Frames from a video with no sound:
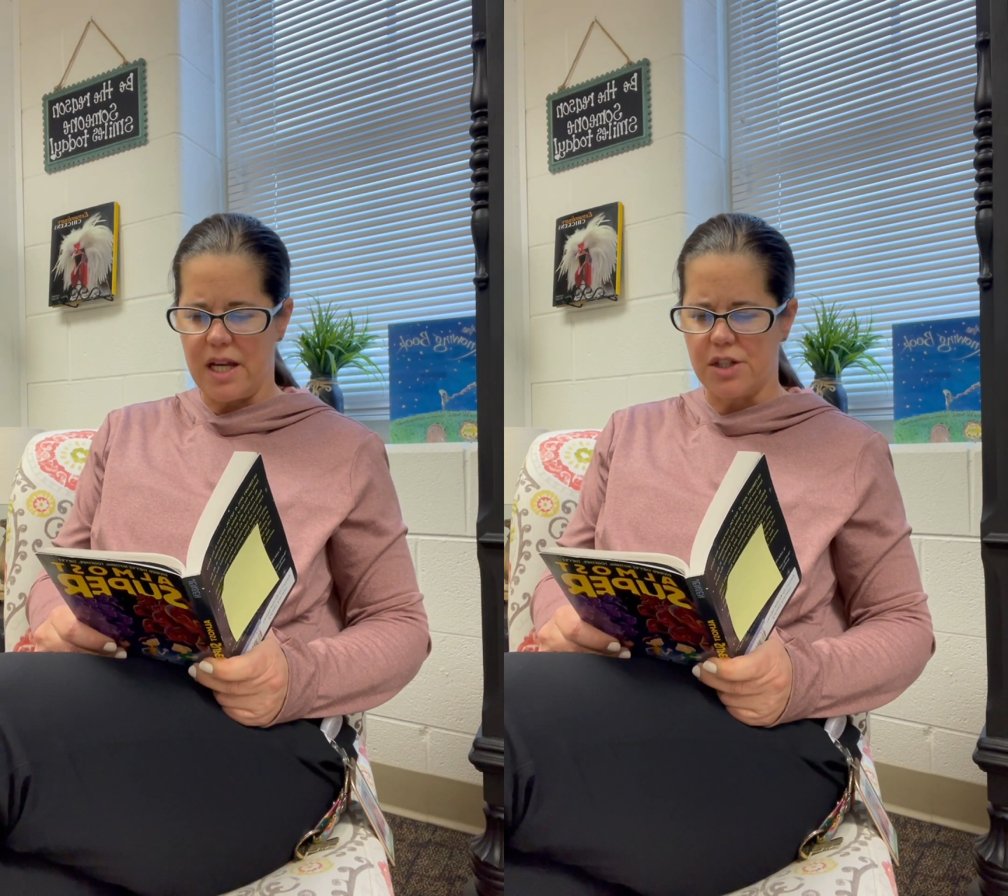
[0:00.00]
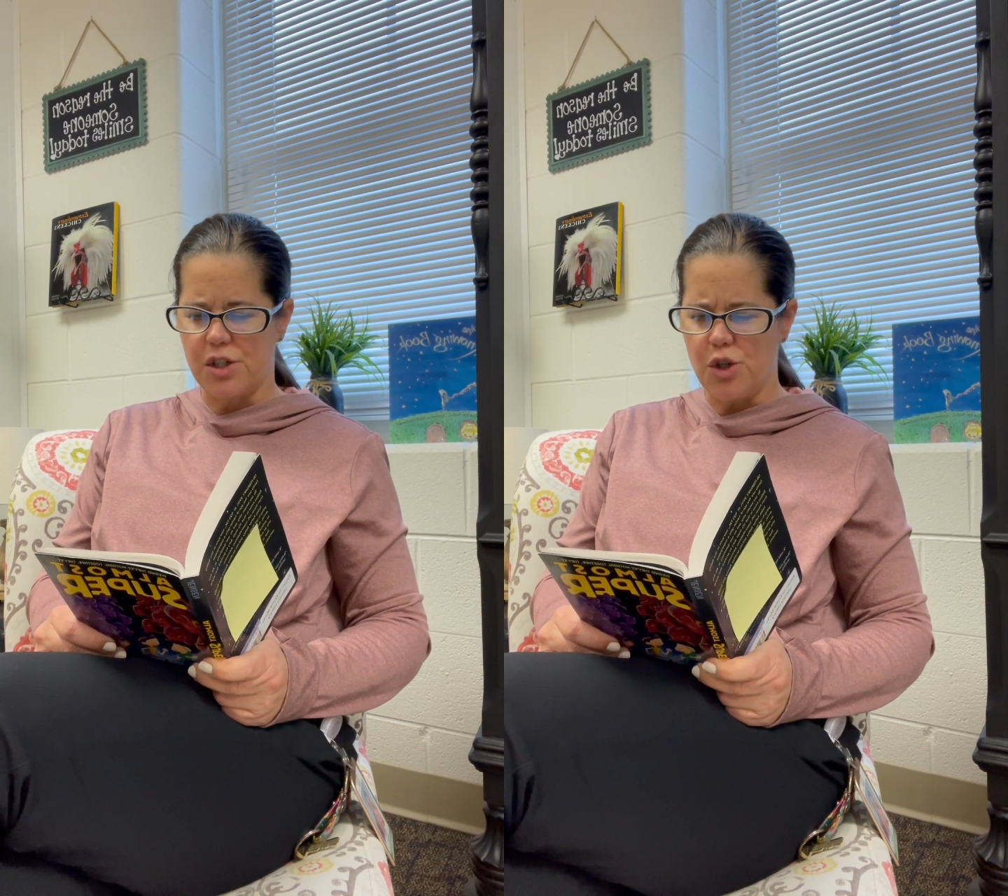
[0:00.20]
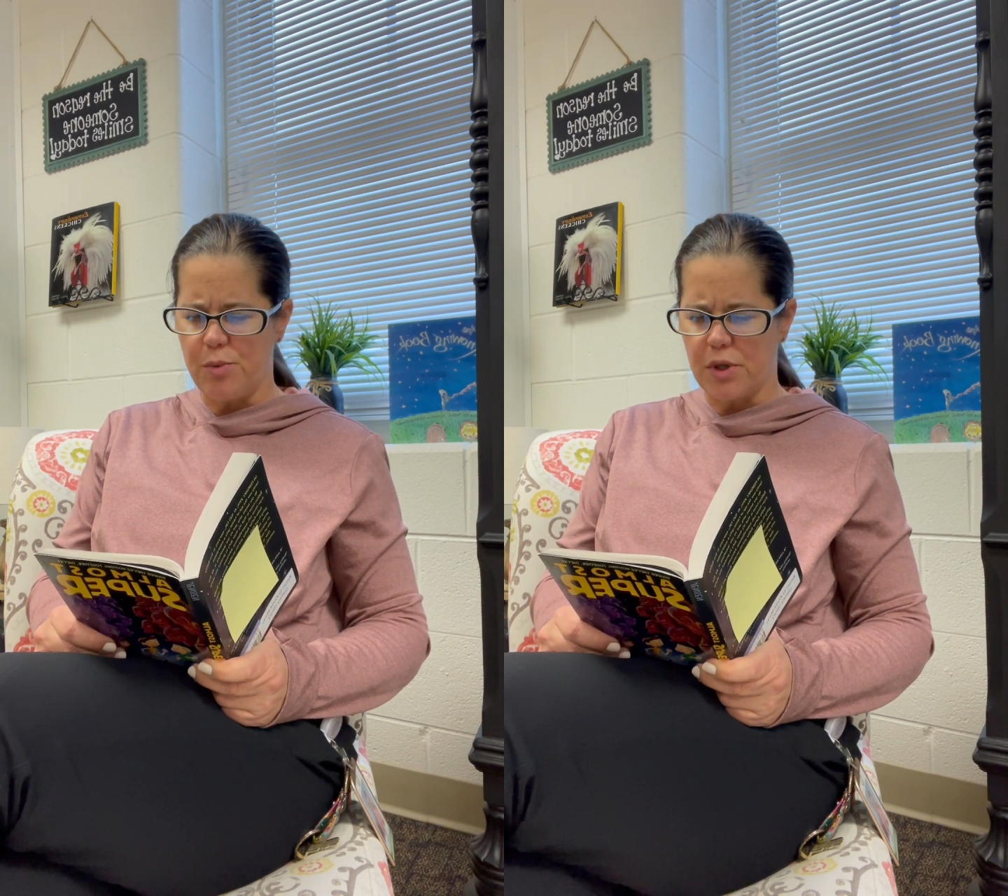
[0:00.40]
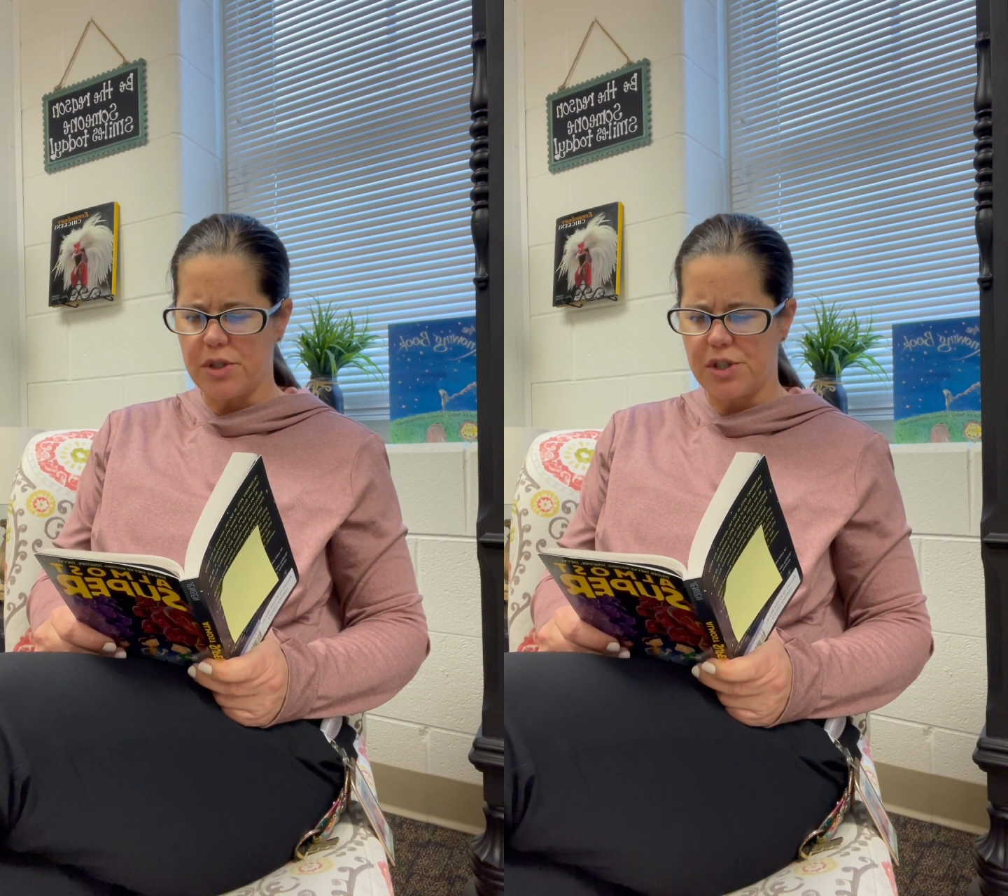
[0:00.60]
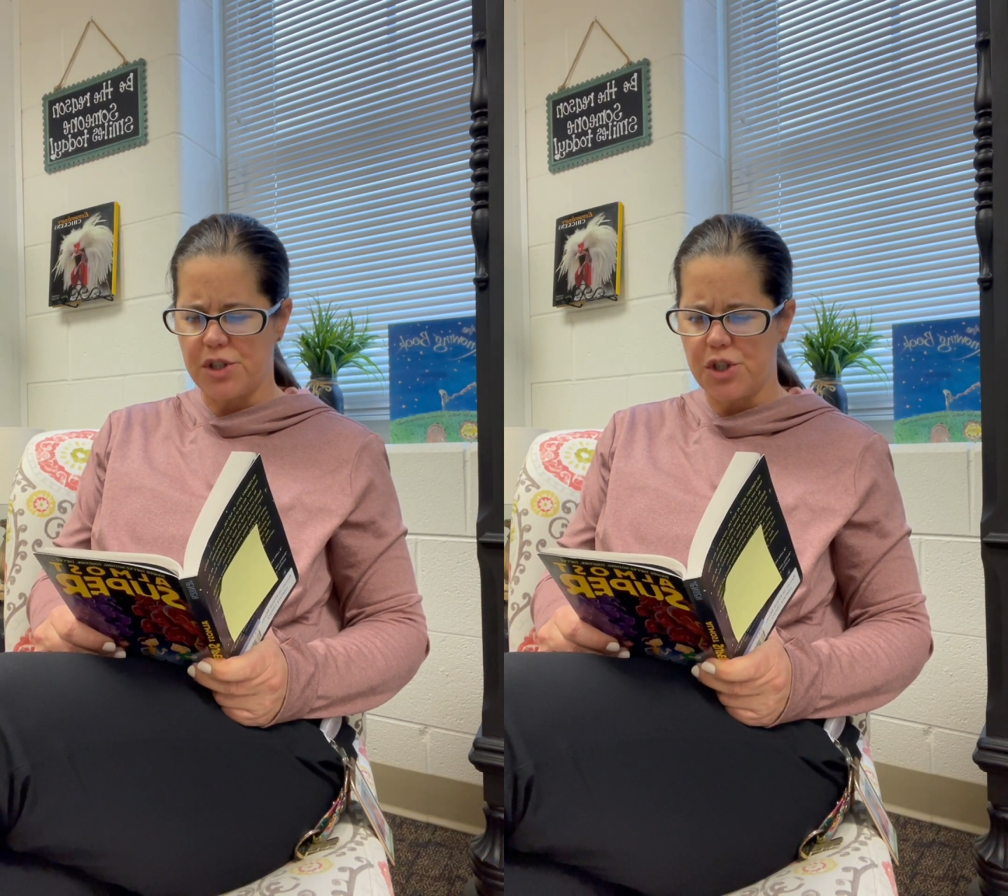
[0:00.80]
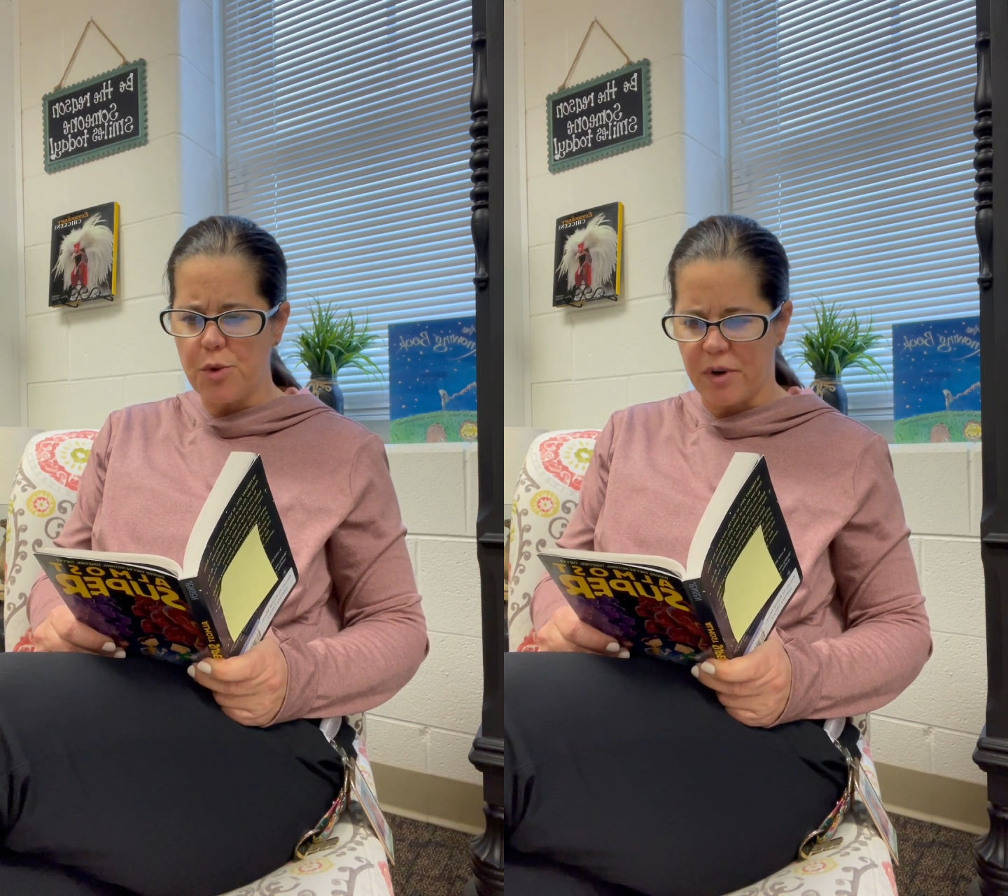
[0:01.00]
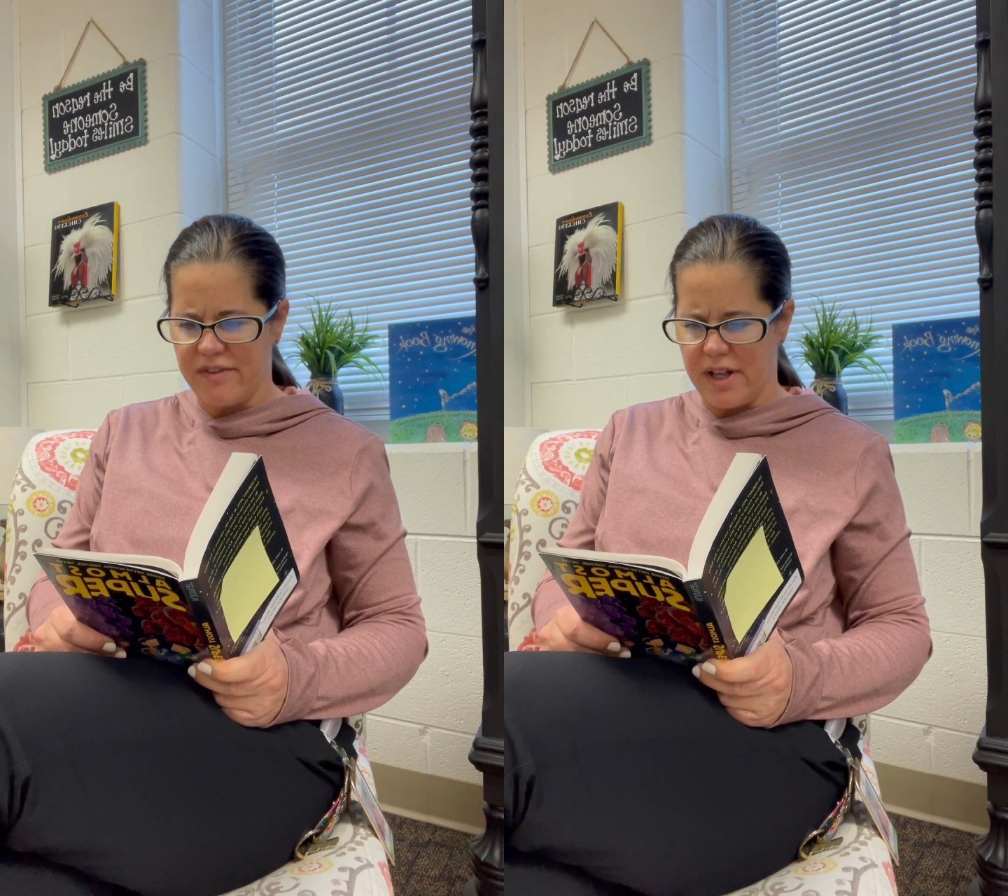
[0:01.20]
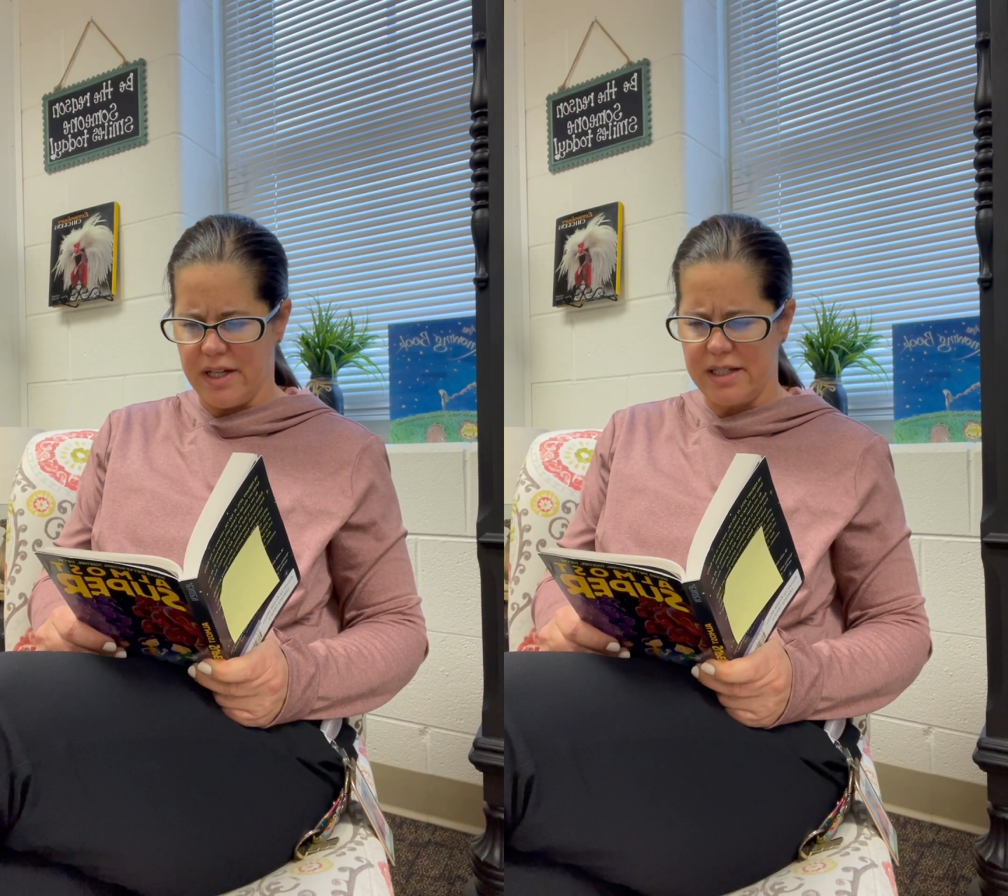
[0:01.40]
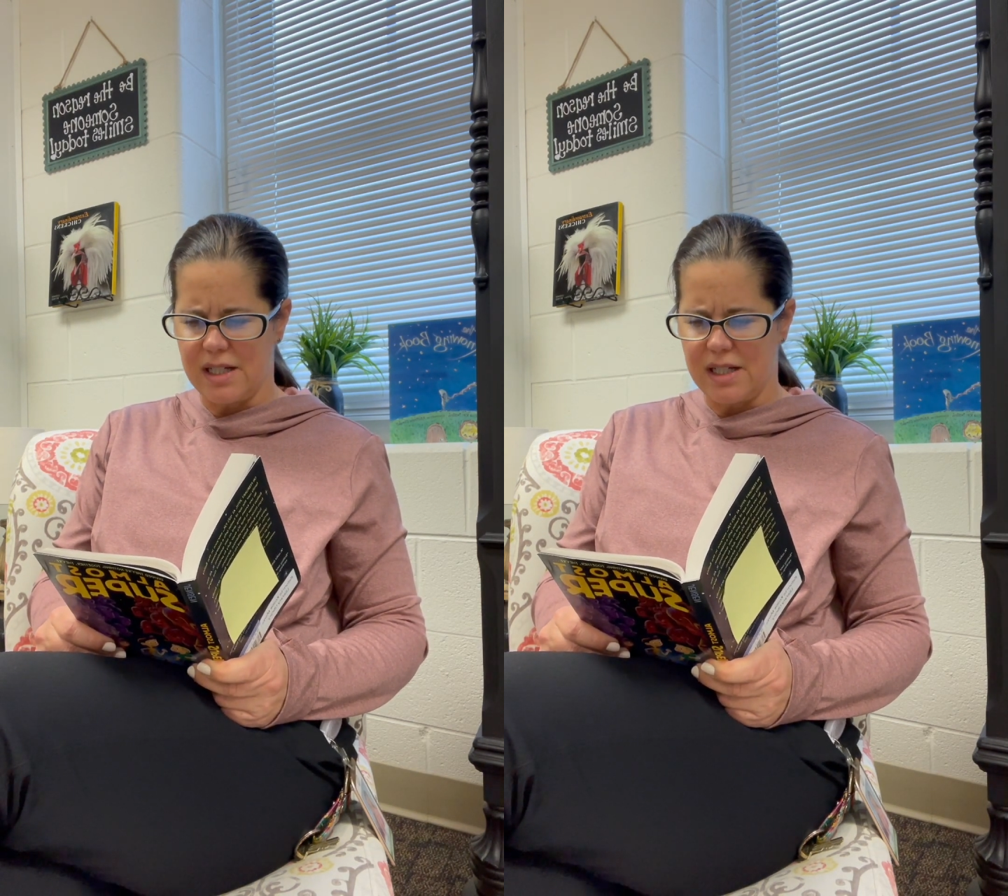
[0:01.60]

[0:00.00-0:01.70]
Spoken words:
a super villain,